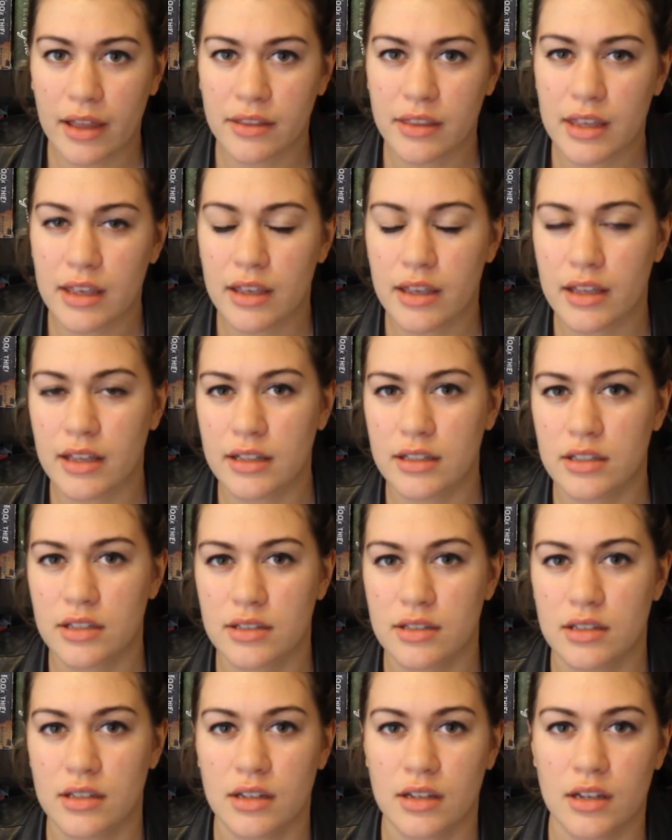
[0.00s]
I think
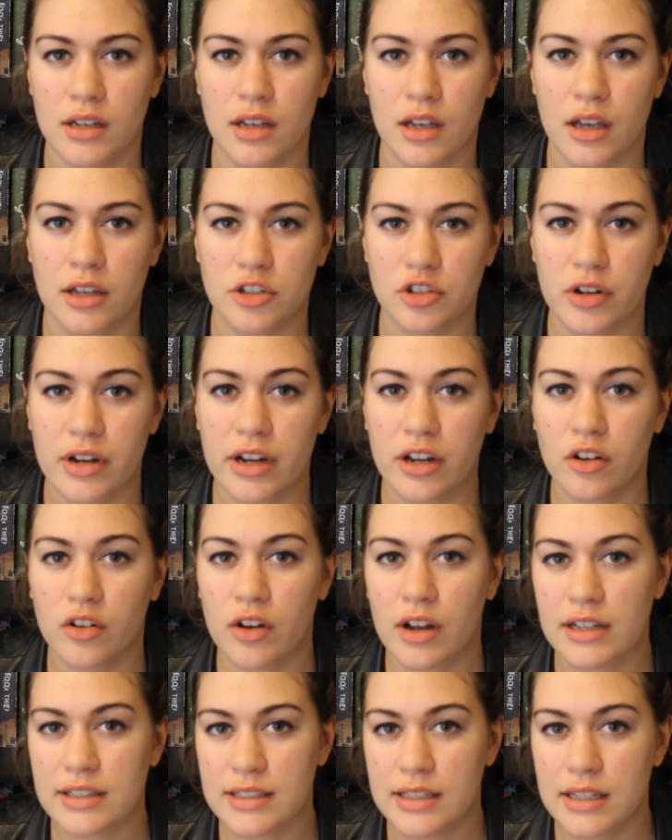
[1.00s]
it's
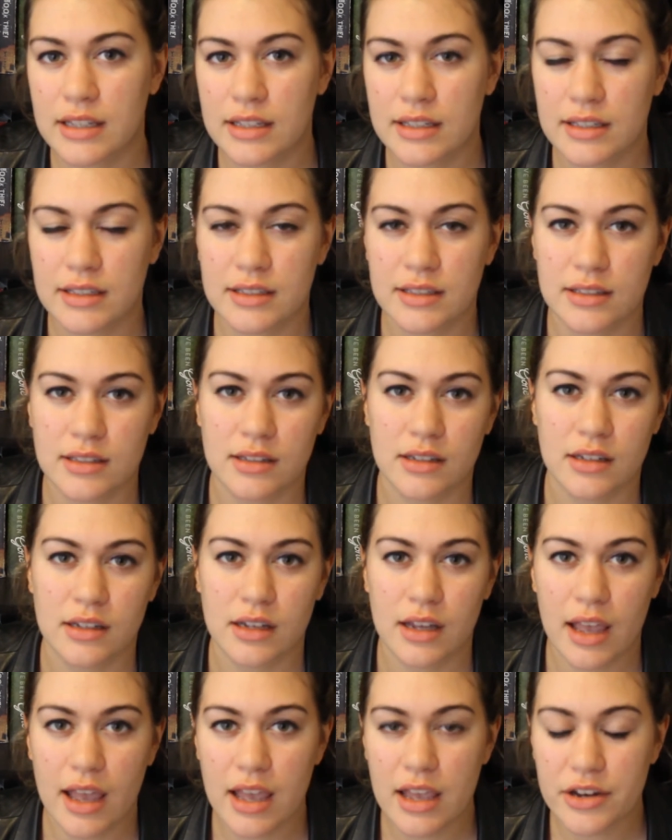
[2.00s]
transgresses
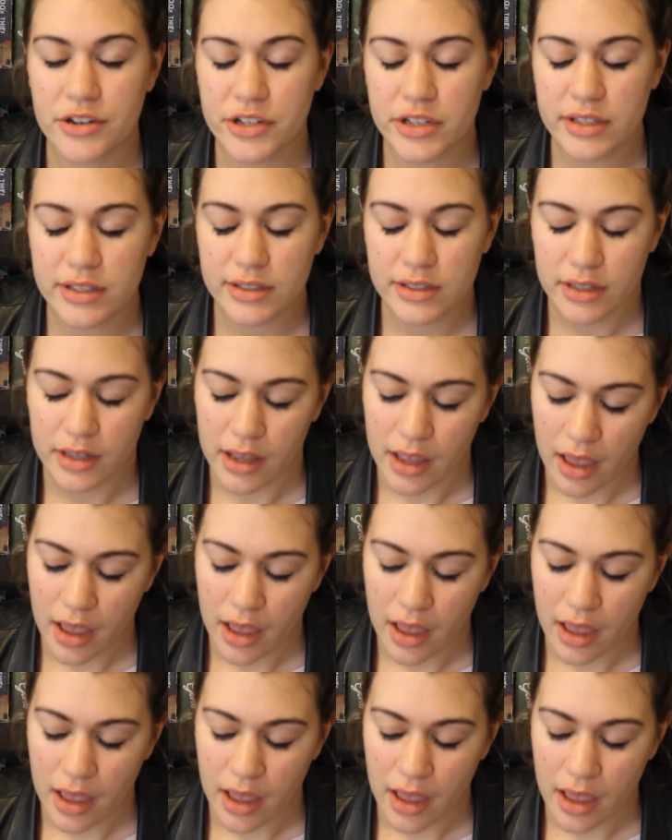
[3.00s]
ages.